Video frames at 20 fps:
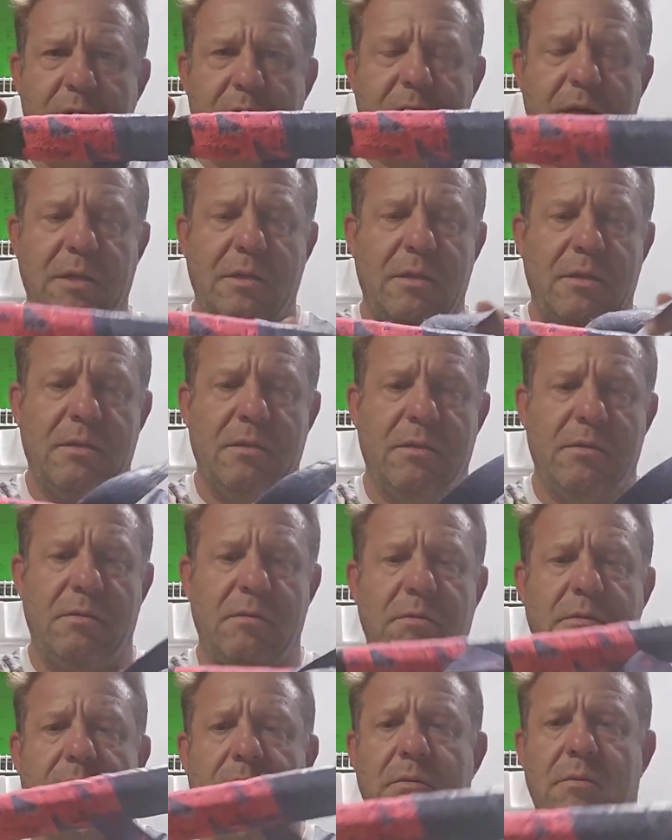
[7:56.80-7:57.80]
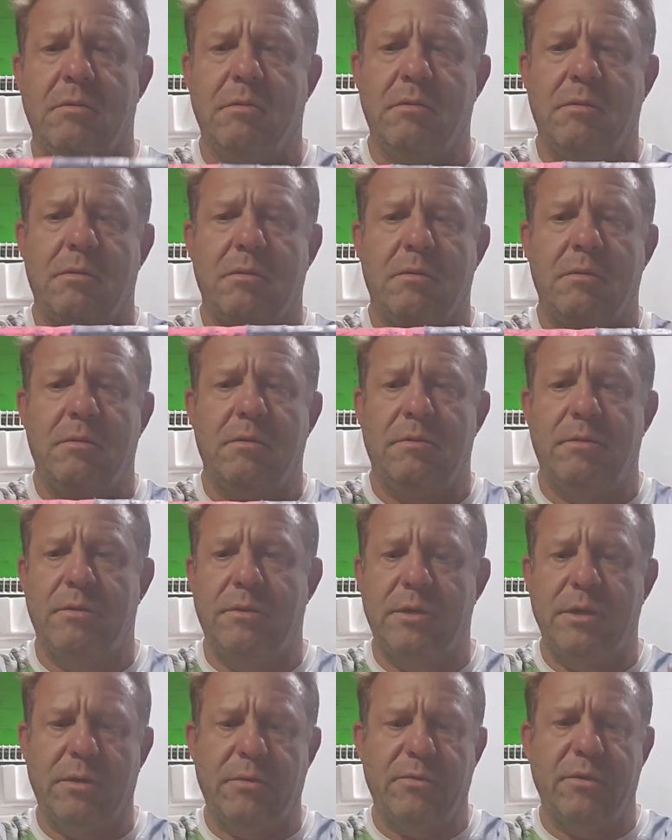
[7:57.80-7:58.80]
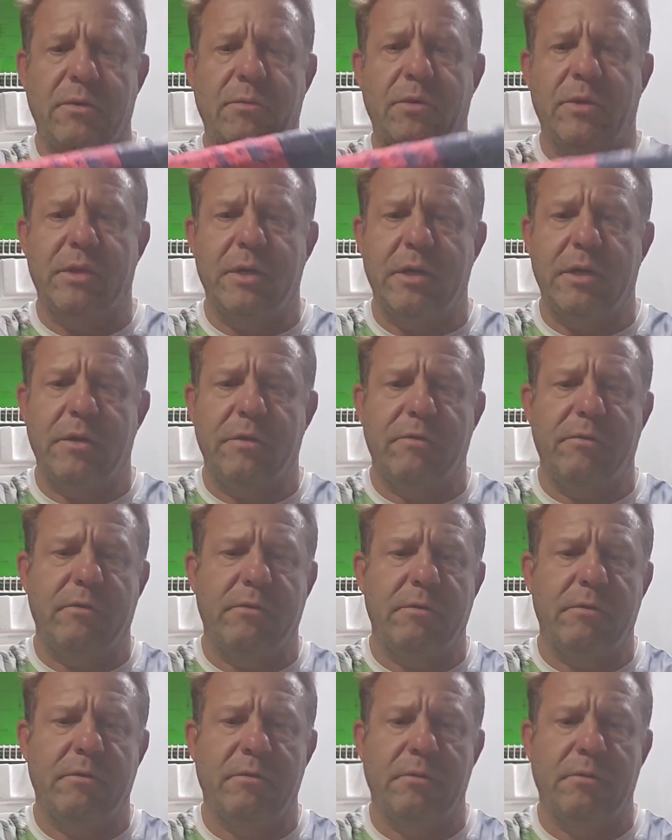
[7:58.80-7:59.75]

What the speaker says: I don't know what that is